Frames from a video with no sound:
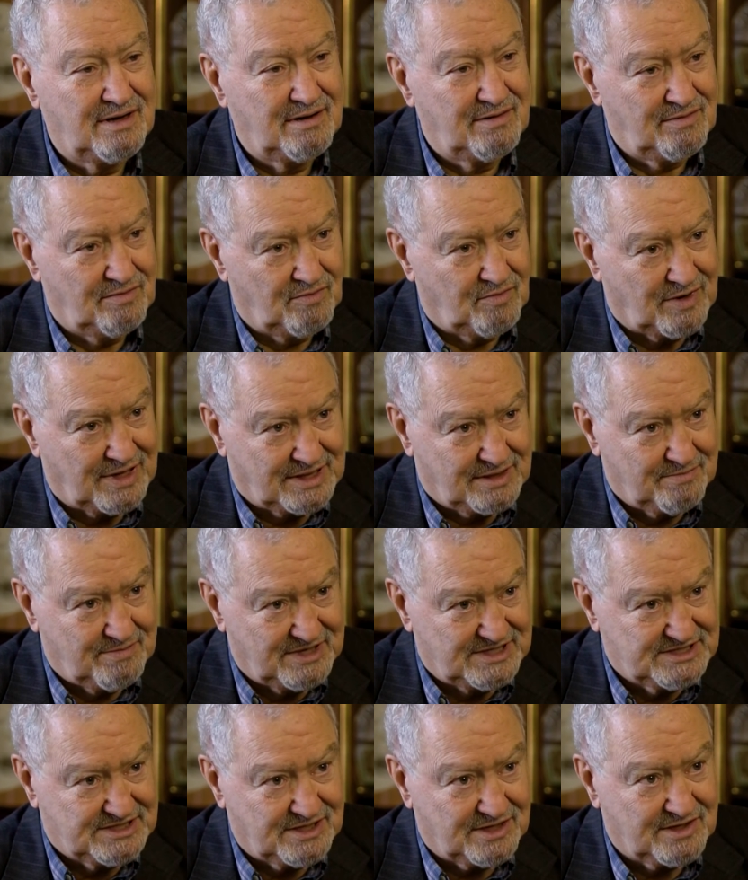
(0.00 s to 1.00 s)
what
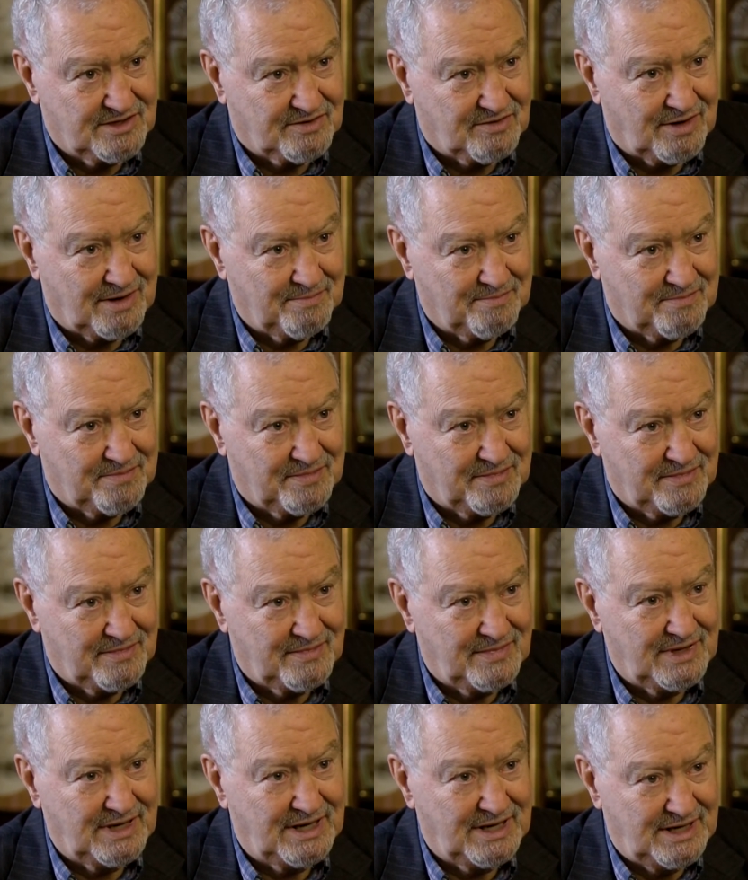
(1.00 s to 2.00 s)
Mr. Trump
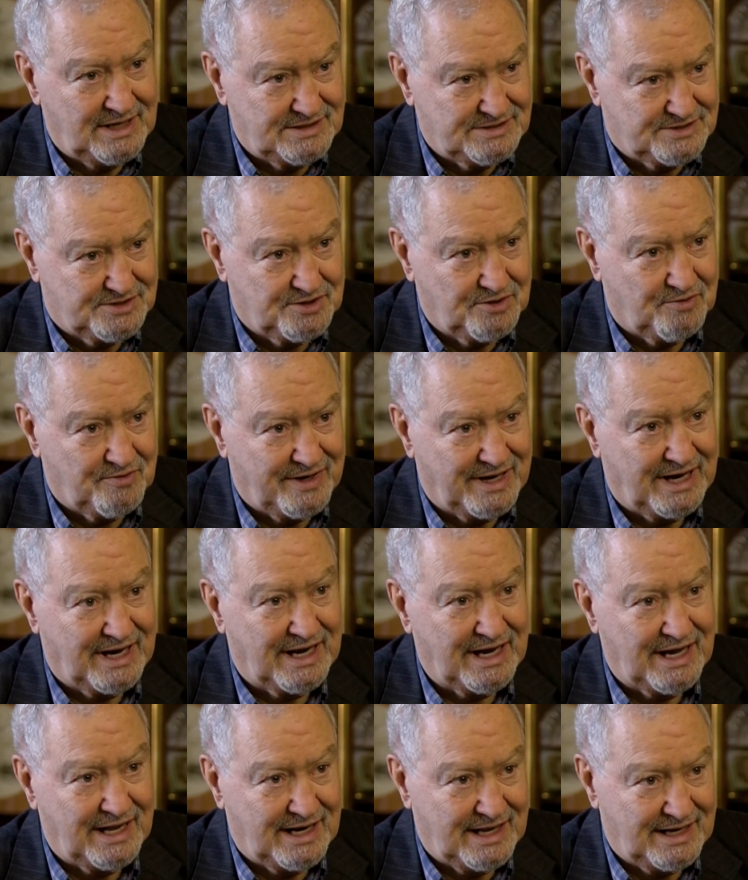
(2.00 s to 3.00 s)
is doing
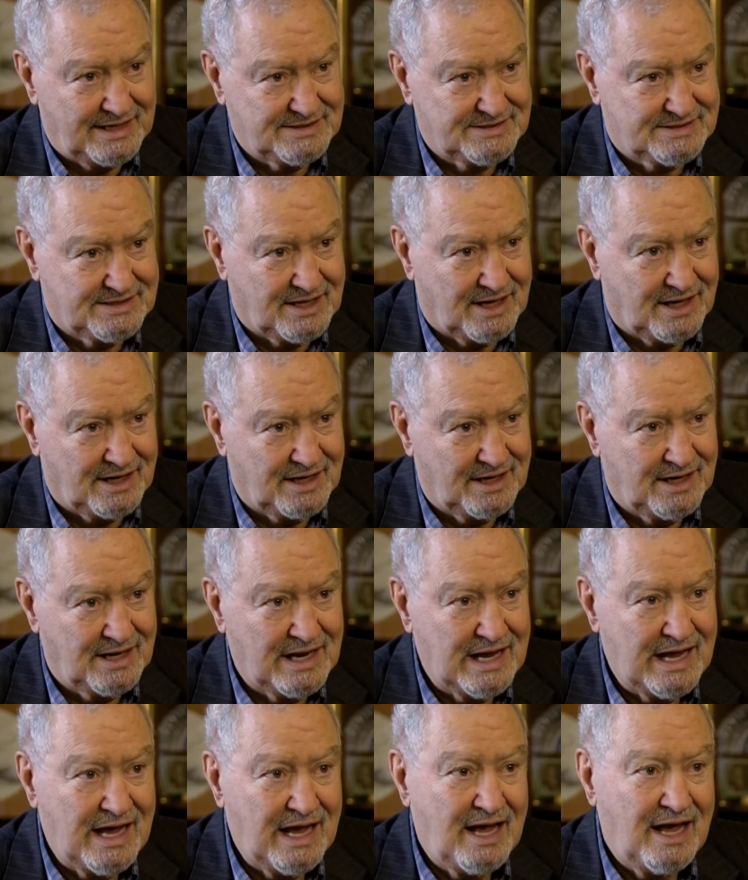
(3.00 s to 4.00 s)
and has done,
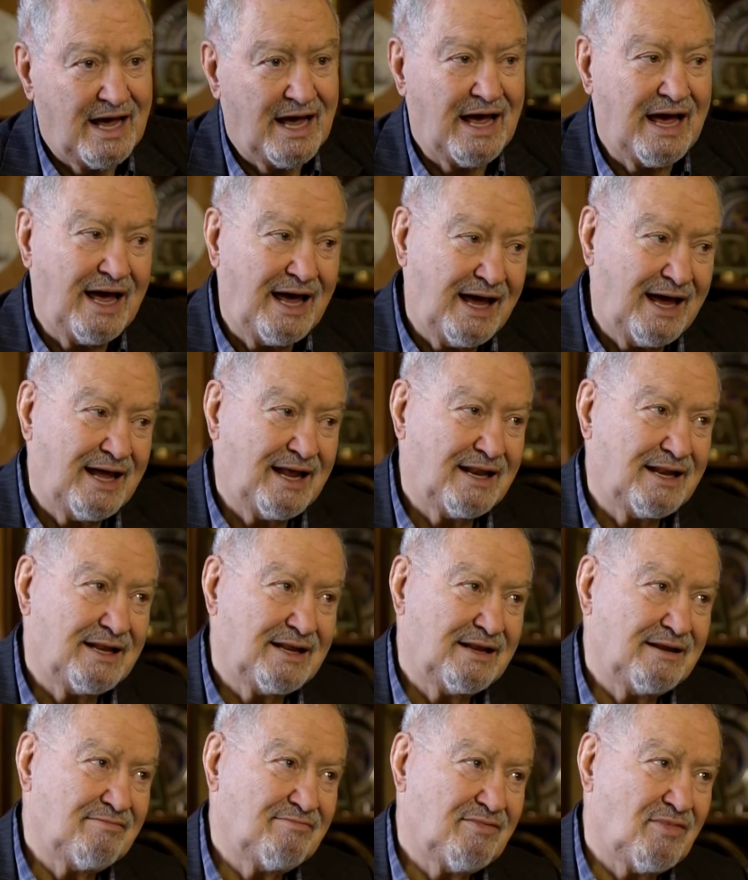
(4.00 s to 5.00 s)
and
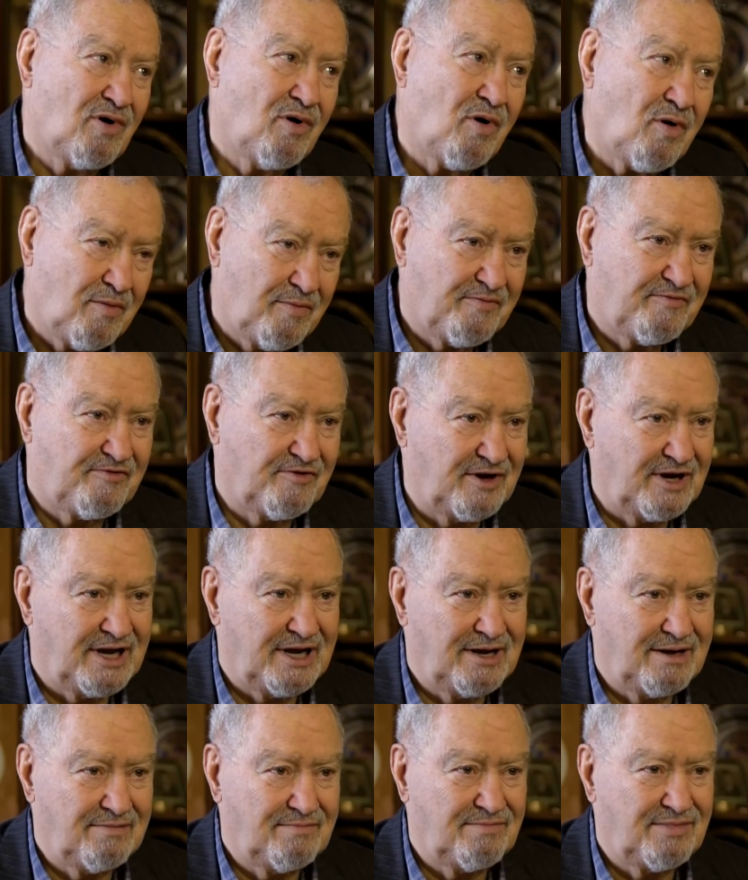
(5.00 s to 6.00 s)

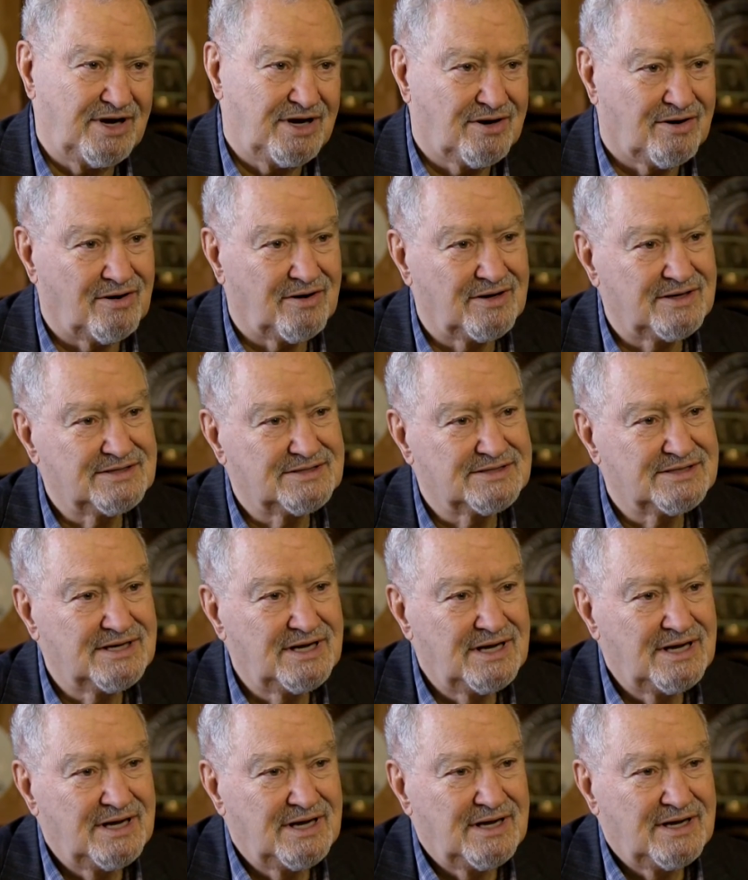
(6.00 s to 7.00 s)
hopefully because
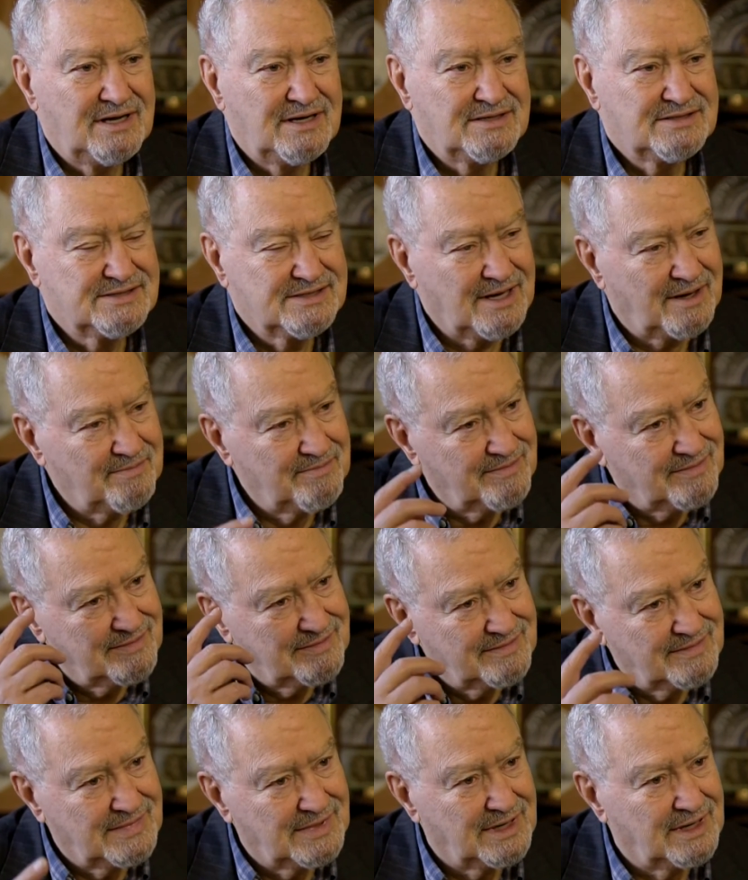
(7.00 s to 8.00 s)

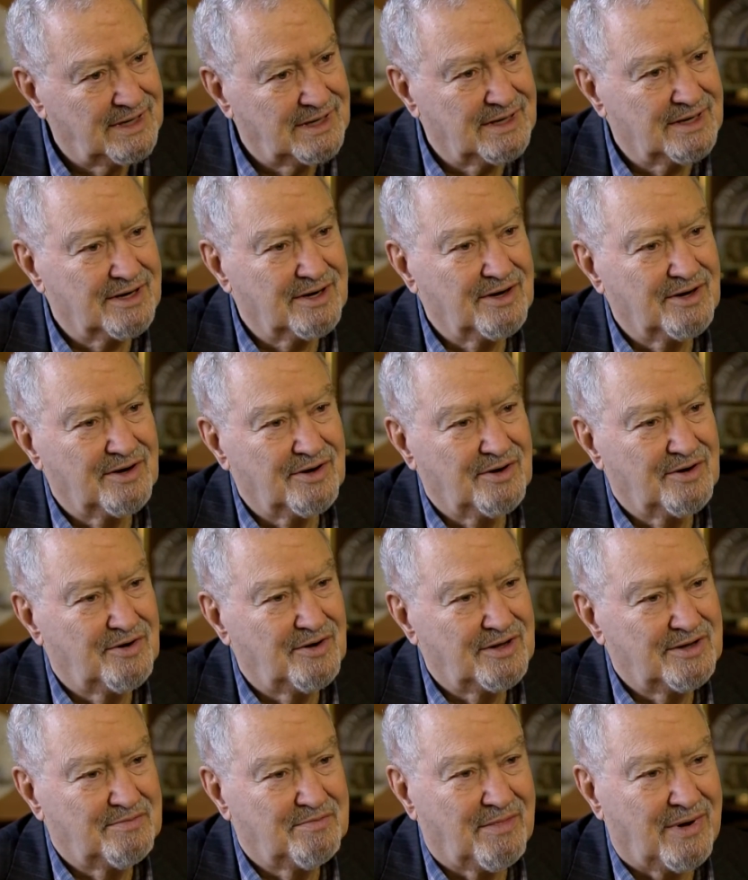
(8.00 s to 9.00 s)
some
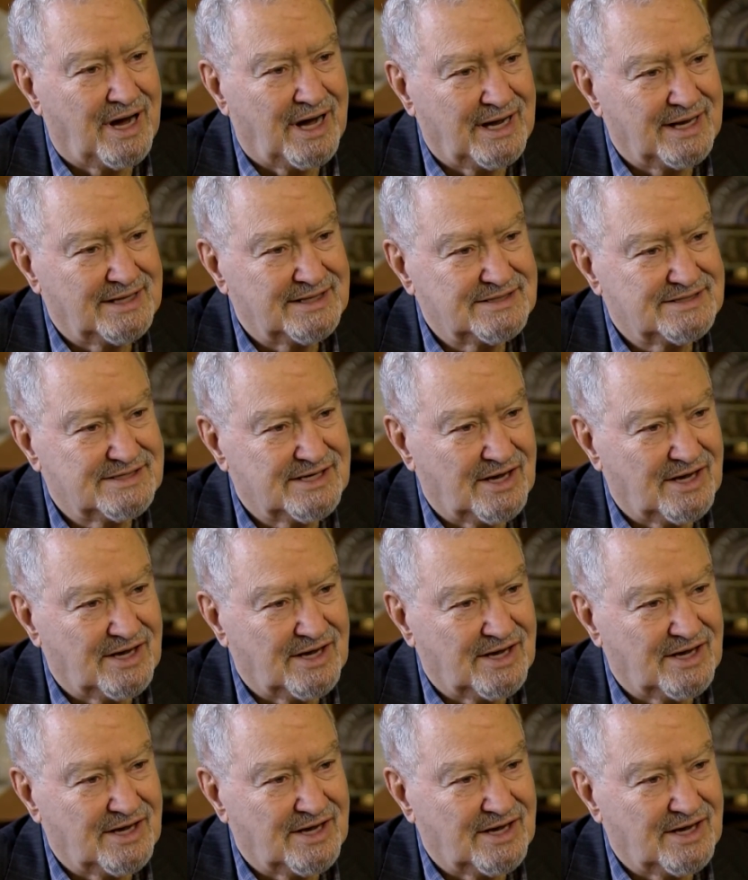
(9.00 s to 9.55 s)
good minds